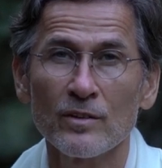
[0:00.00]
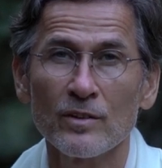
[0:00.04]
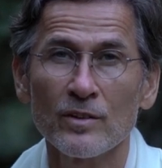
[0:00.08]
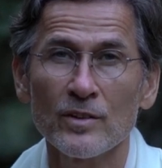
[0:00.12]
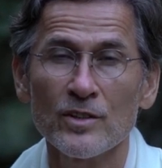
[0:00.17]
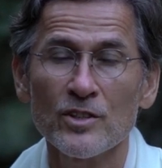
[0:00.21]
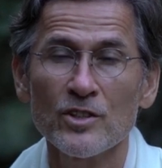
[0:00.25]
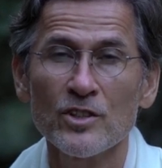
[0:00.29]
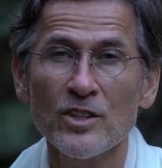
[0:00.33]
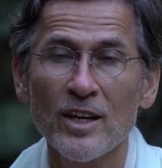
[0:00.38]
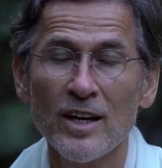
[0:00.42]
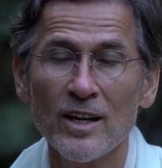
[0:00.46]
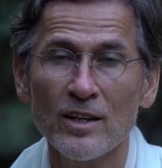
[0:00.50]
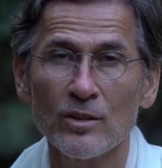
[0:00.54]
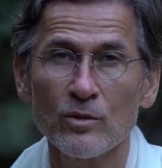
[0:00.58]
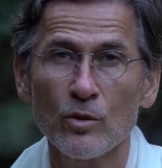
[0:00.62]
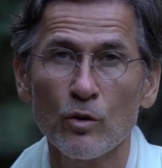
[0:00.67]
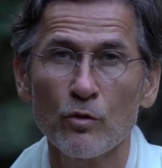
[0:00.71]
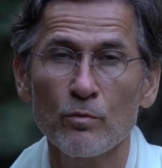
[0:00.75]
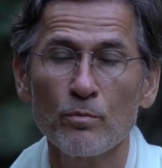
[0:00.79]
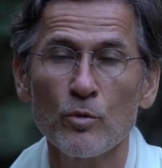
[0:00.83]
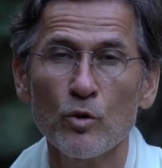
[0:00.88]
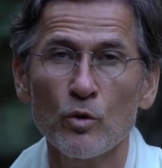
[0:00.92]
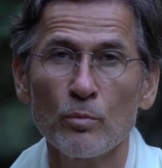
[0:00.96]
state
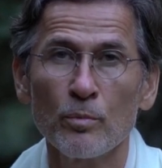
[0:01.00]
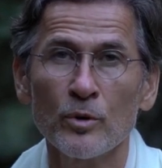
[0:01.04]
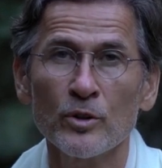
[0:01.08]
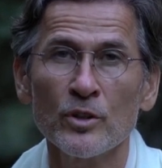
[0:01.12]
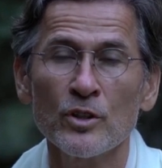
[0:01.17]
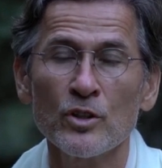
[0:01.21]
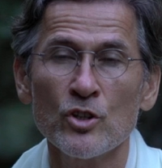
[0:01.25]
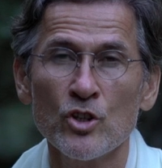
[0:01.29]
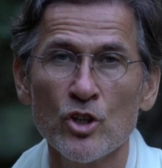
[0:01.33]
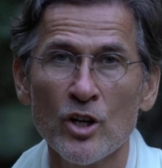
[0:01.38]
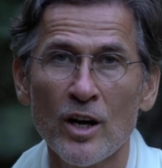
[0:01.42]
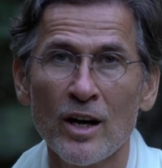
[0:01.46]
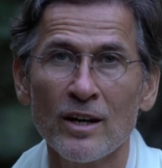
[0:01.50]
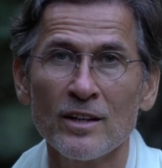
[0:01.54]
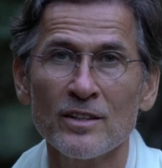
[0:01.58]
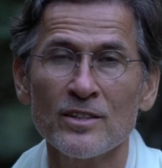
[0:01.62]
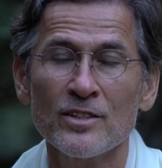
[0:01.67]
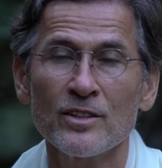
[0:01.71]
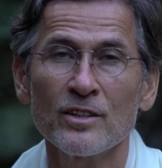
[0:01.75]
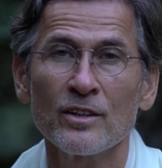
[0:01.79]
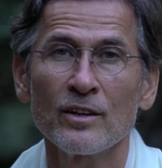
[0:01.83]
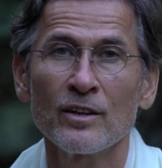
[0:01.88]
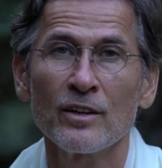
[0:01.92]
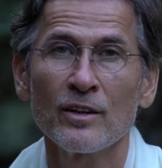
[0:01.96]
of pure
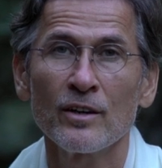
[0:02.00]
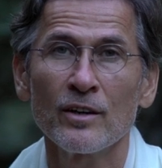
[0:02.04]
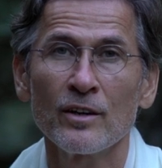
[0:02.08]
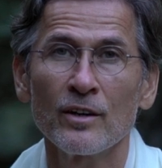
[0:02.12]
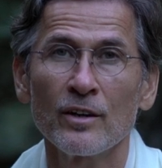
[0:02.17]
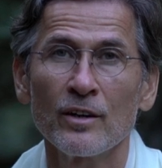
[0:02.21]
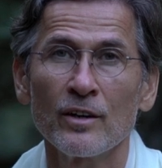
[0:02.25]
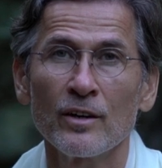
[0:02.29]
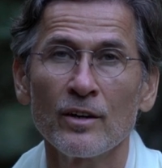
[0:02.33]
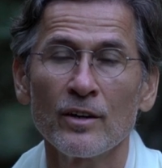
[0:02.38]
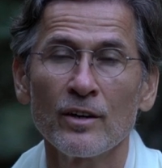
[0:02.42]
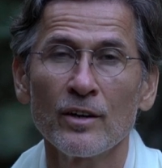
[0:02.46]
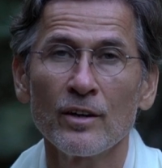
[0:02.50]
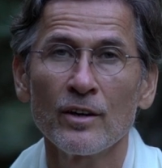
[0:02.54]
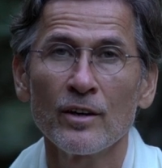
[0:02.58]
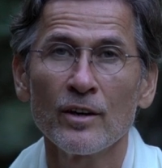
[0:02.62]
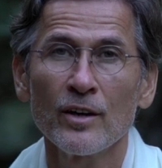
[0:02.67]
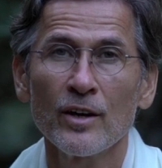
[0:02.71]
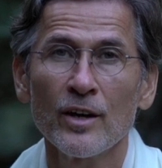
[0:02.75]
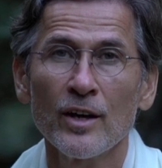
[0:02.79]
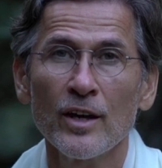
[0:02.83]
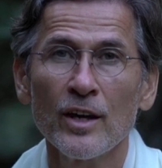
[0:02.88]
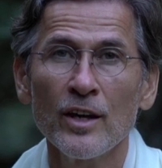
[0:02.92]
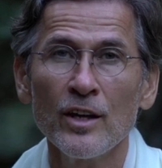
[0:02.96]
potentiality
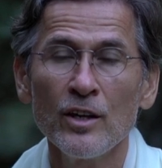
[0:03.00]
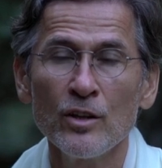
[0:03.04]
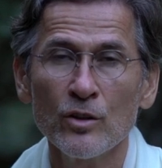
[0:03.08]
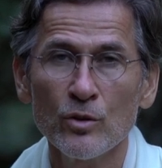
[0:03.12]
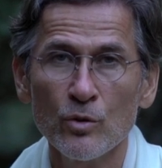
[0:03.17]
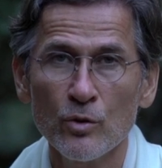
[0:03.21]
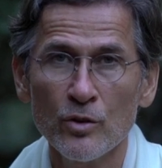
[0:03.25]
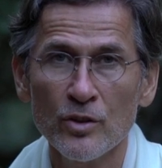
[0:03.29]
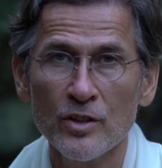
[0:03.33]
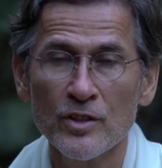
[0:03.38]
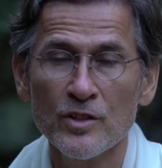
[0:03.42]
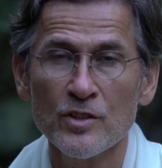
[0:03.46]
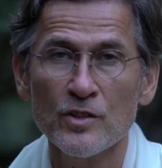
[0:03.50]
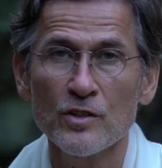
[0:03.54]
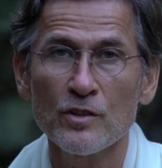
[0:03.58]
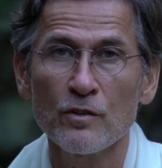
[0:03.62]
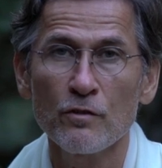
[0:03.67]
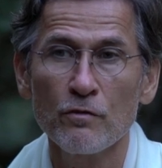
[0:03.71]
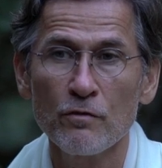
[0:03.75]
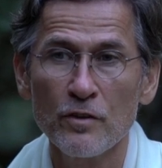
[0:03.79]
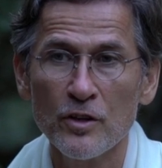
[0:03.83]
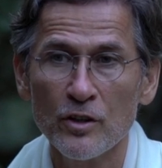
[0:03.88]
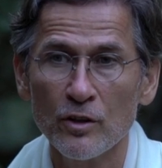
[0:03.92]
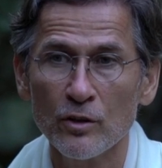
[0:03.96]
into this
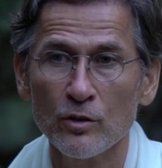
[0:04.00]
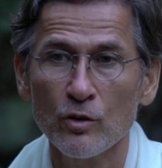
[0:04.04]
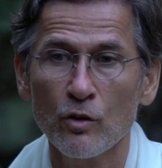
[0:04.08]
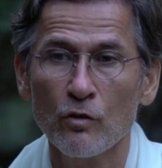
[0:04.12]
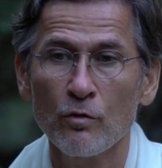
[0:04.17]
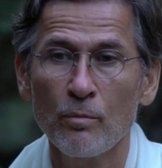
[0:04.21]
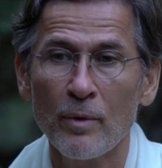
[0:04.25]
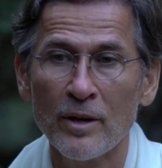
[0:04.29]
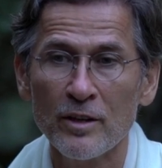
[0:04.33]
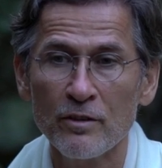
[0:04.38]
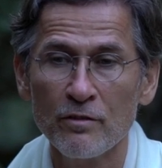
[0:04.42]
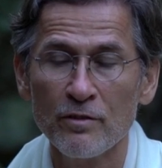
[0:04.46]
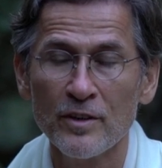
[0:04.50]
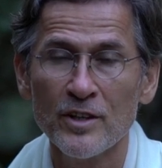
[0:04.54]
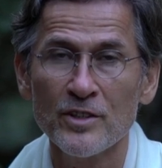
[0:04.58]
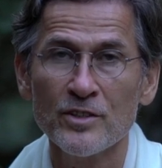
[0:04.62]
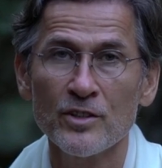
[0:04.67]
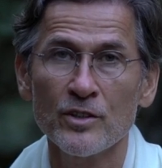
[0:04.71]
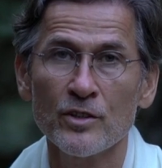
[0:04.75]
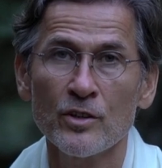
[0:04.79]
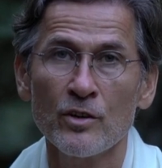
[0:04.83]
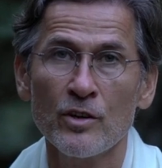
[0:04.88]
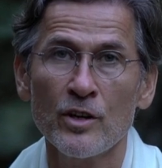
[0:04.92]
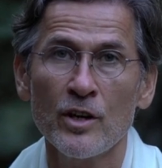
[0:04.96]
field of
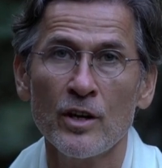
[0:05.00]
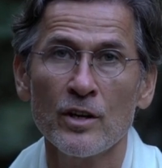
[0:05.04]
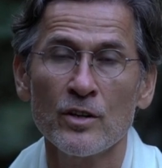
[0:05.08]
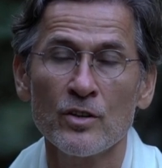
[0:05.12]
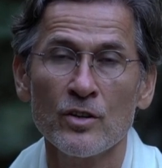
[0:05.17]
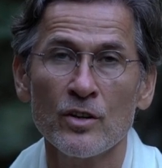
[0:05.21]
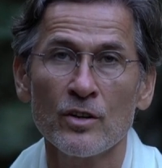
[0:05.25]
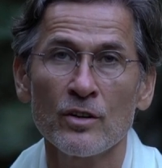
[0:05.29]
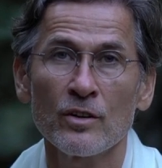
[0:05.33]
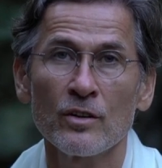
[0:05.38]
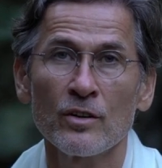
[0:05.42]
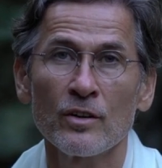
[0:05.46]
manifested creation.